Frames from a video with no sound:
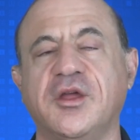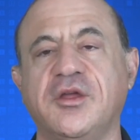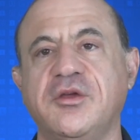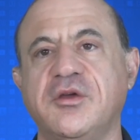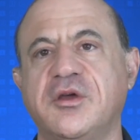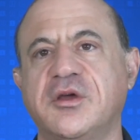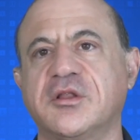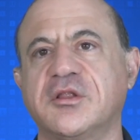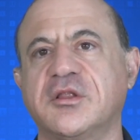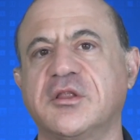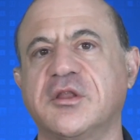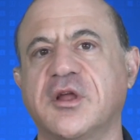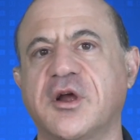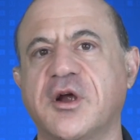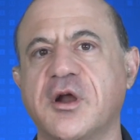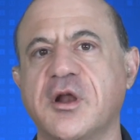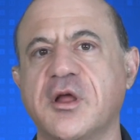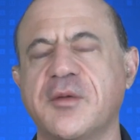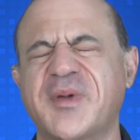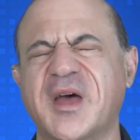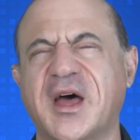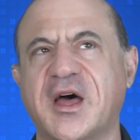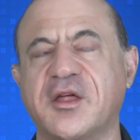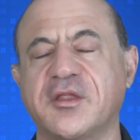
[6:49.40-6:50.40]
You can
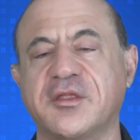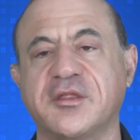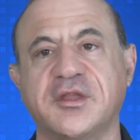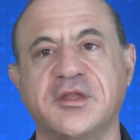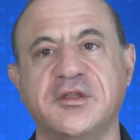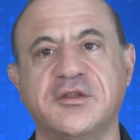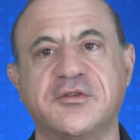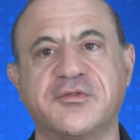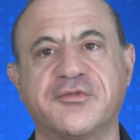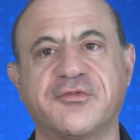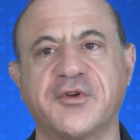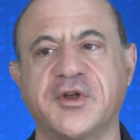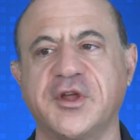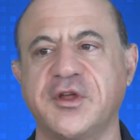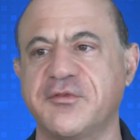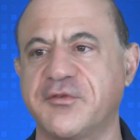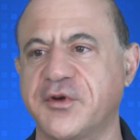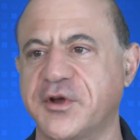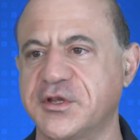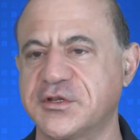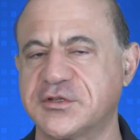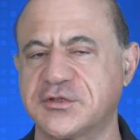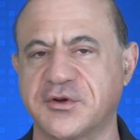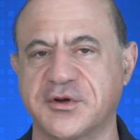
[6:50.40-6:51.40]
learn about these free
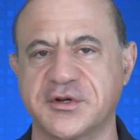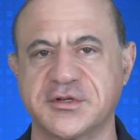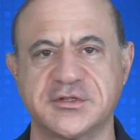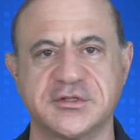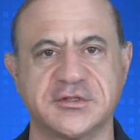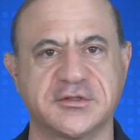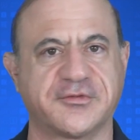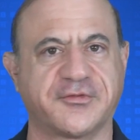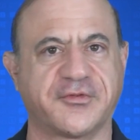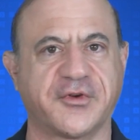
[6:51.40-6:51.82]
resources,